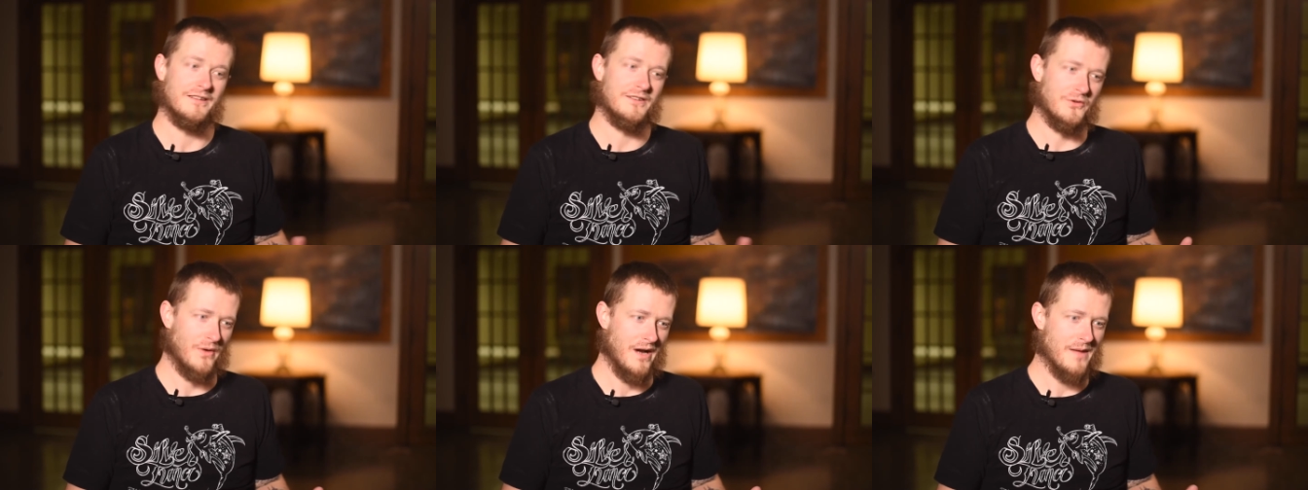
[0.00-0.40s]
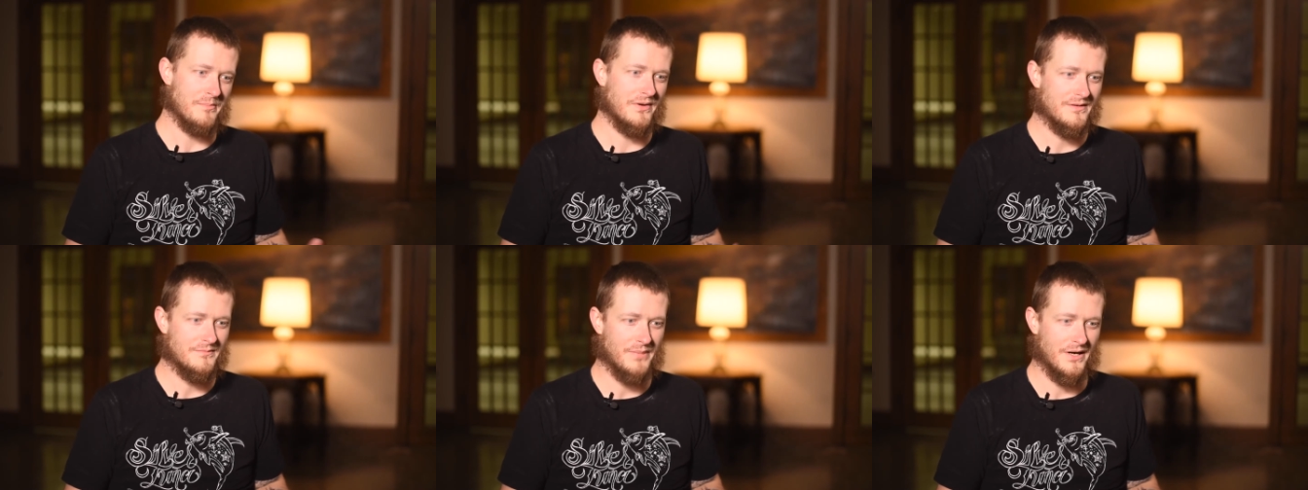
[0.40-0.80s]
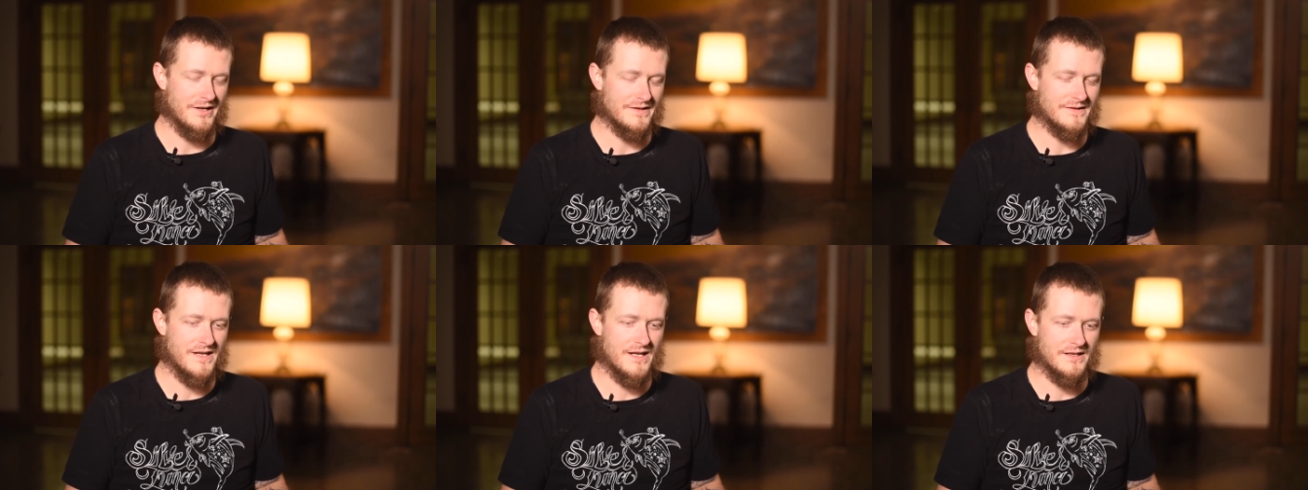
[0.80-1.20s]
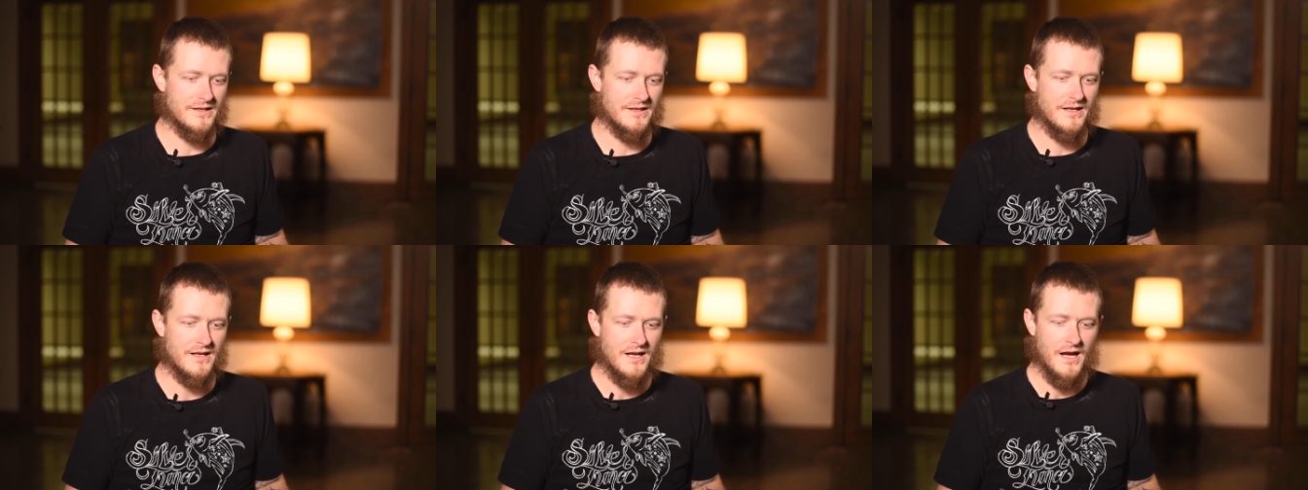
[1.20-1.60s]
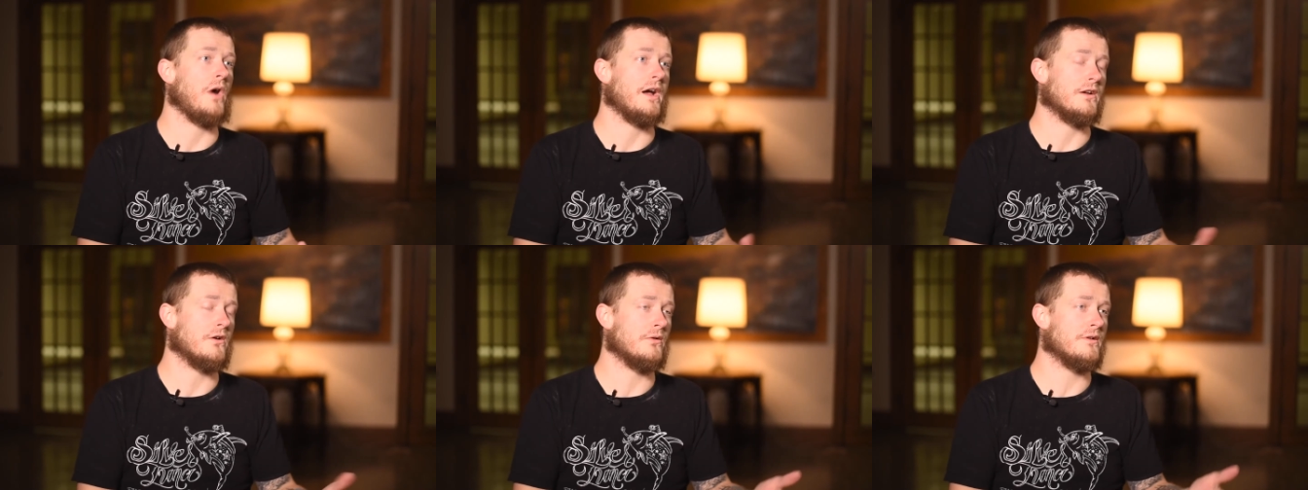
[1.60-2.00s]
crap, pun intended,
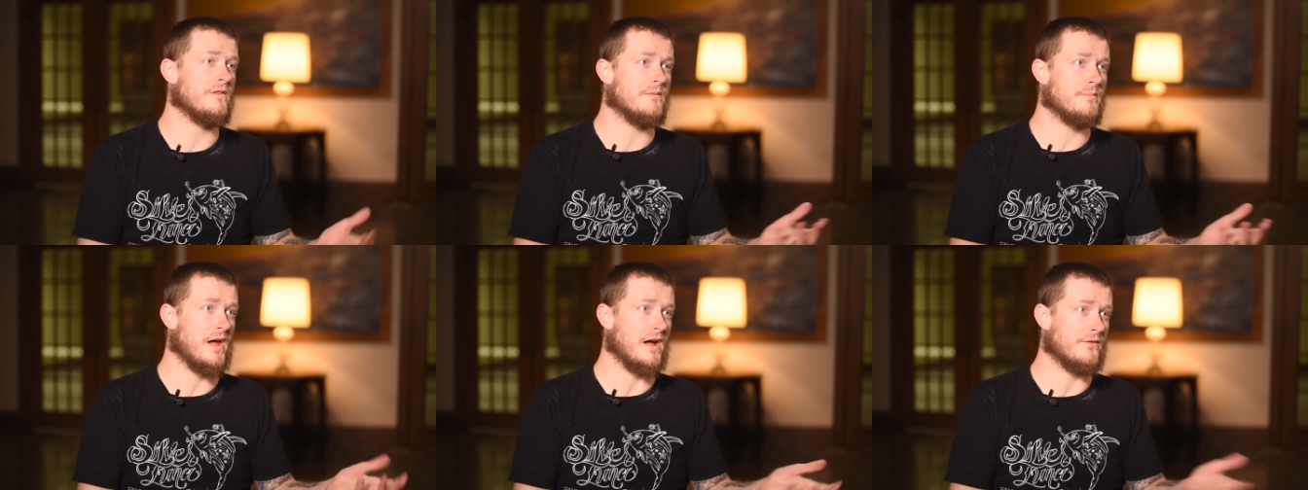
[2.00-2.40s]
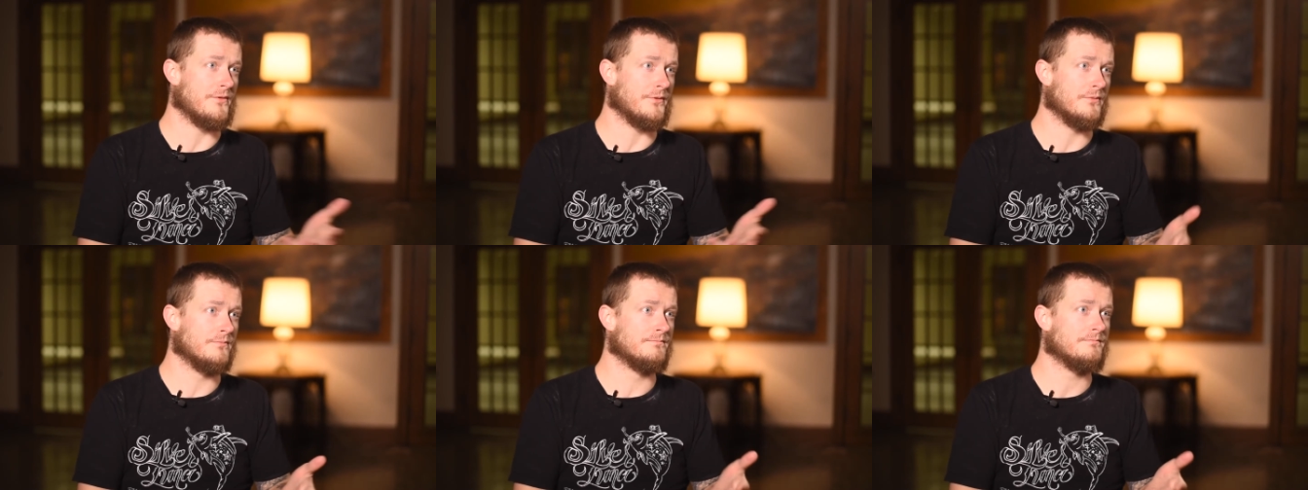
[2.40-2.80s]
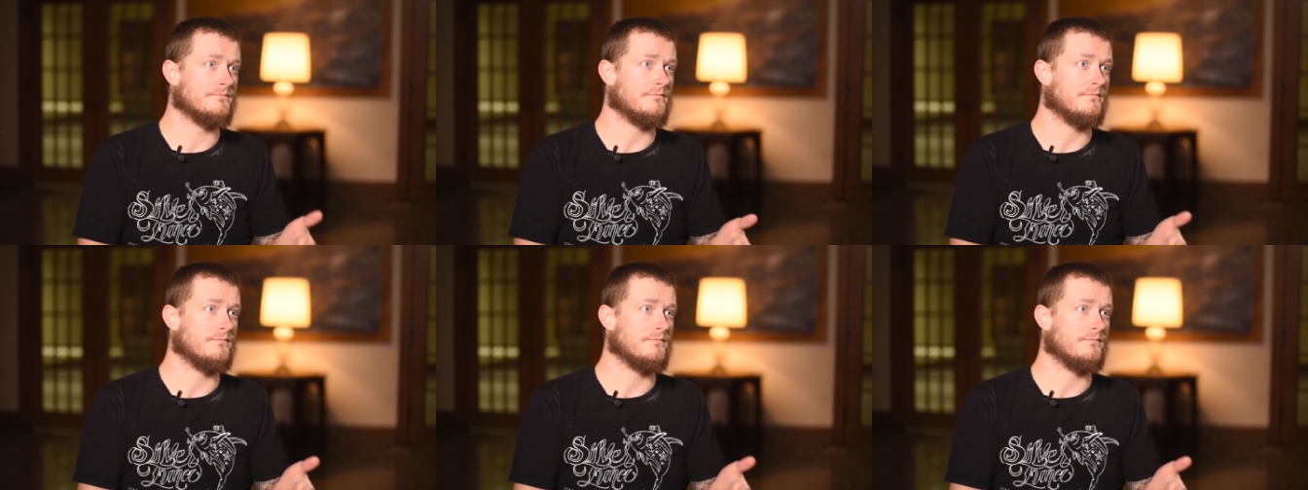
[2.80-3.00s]
I go in the bathroom,